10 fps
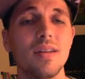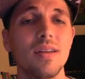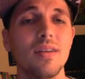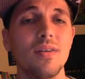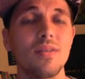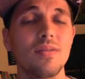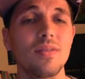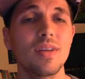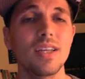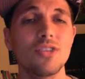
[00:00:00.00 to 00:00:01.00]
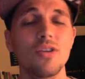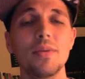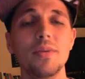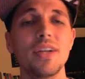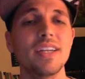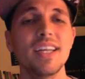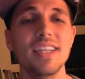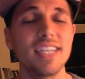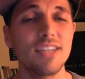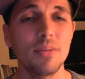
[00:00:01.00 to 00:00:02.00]
you know, contributing to
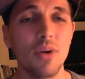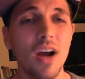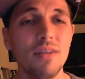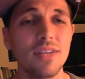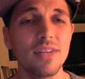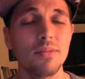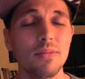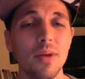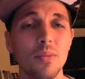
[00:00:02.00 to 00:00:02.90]
industry profits with my